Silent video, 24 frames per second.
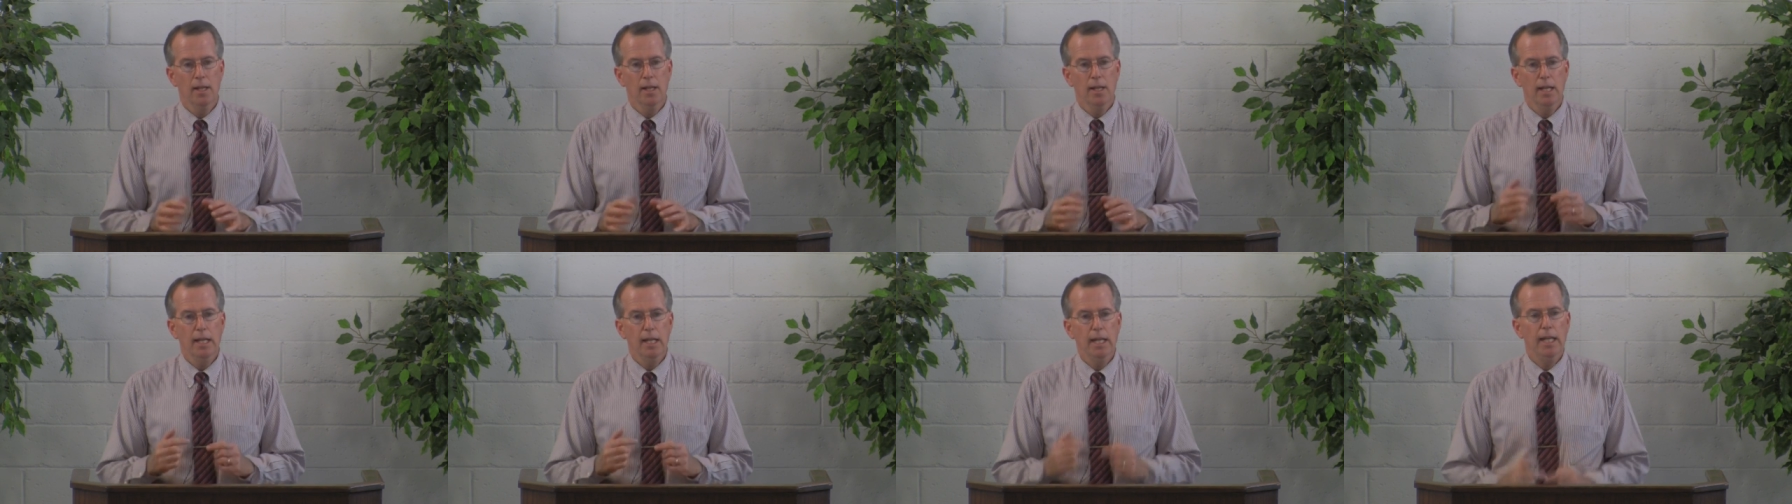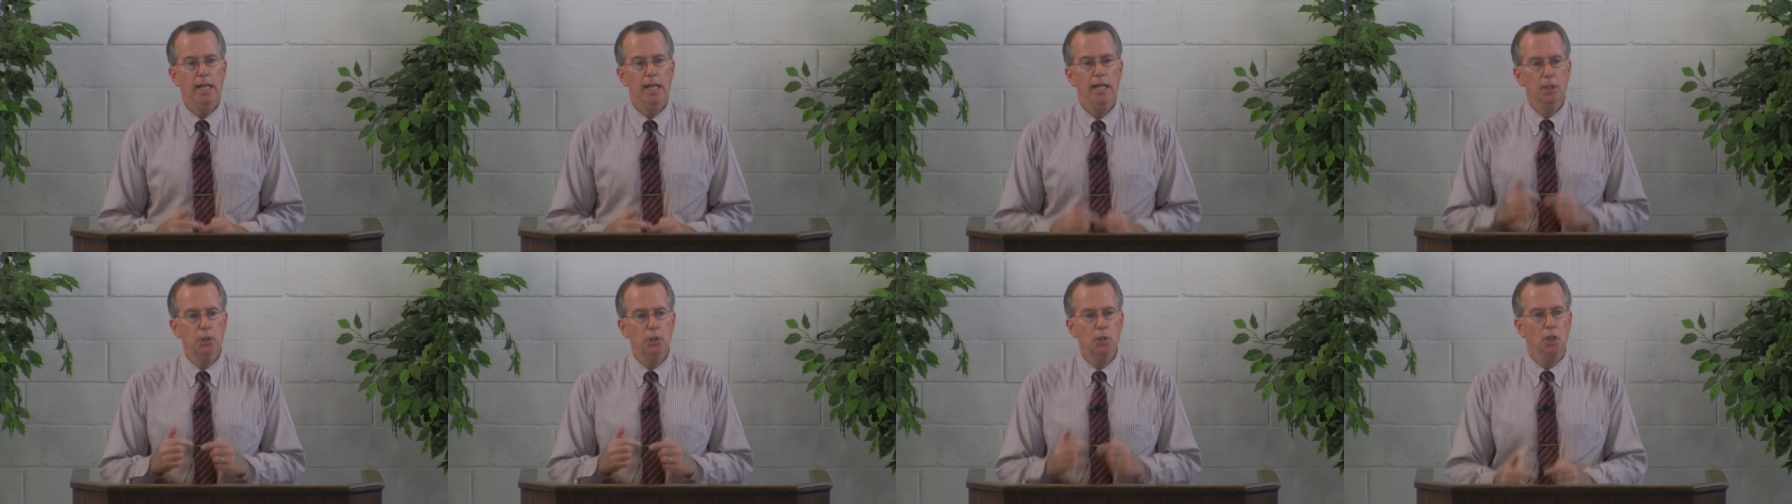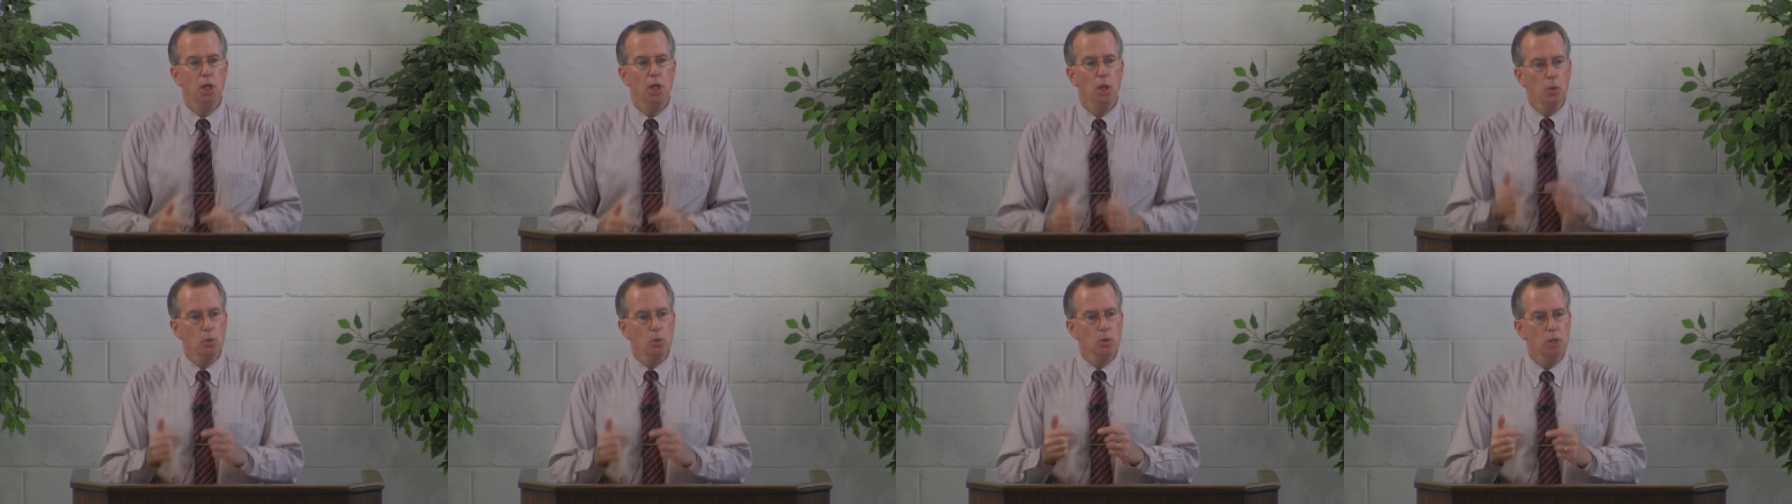he
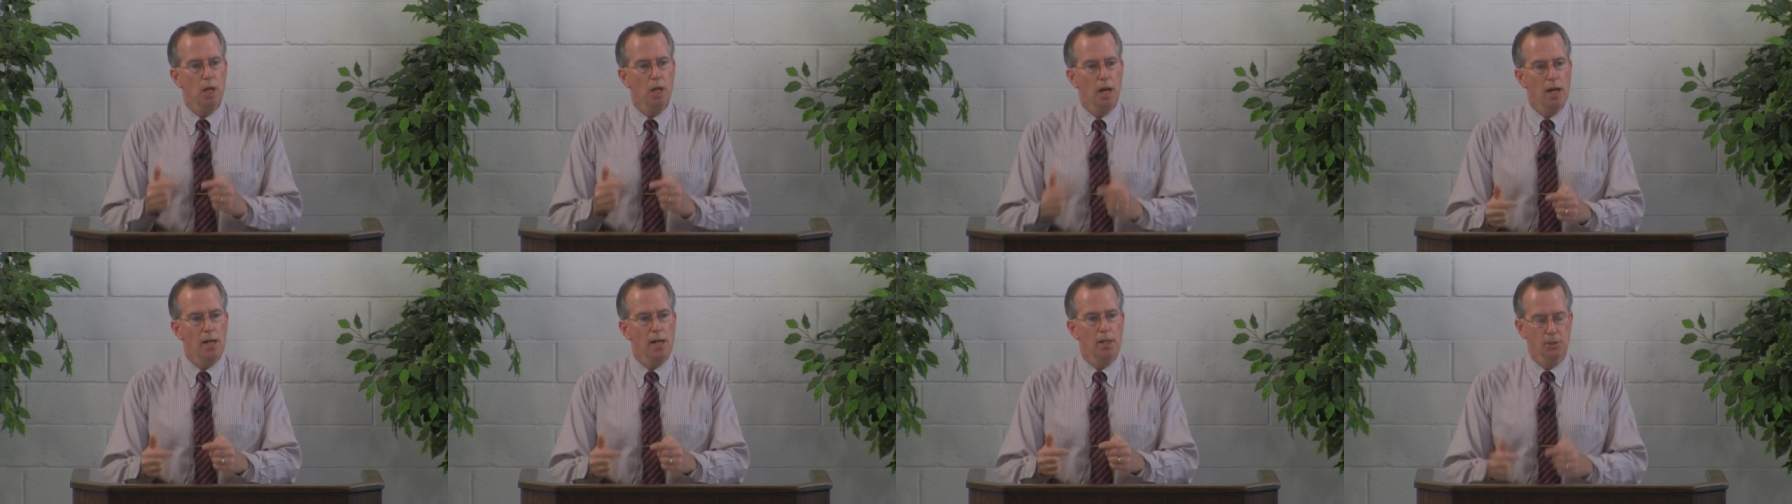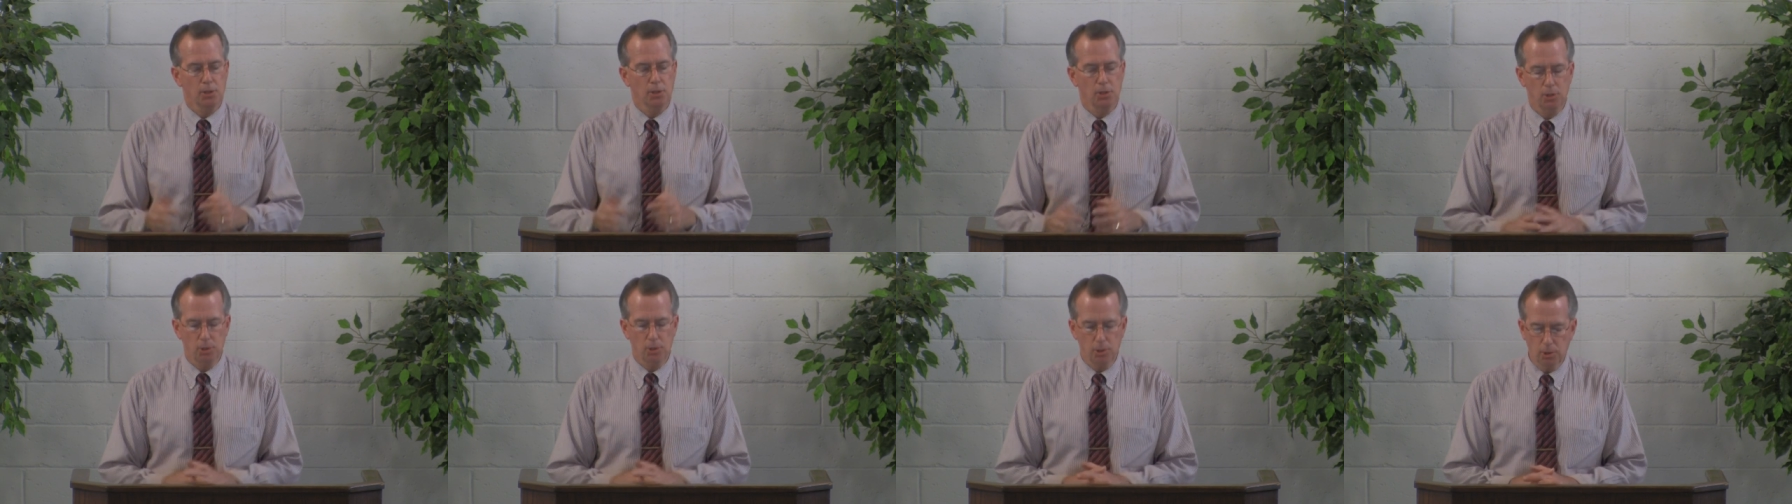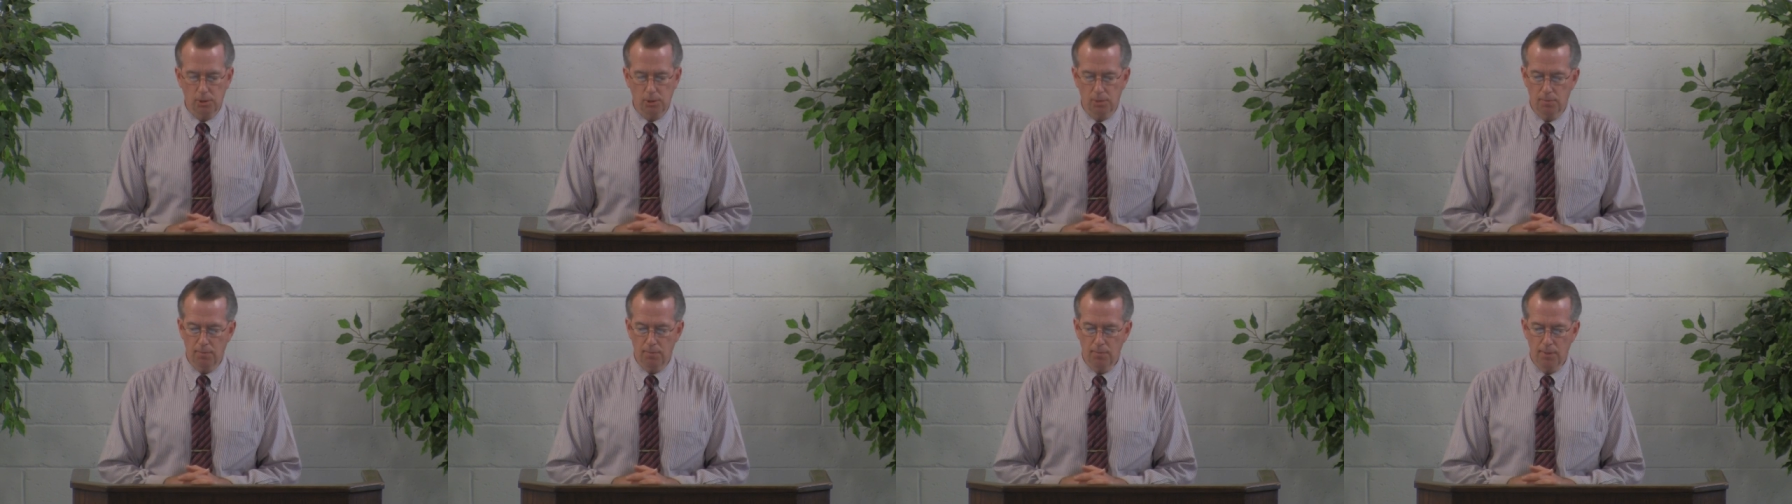chose us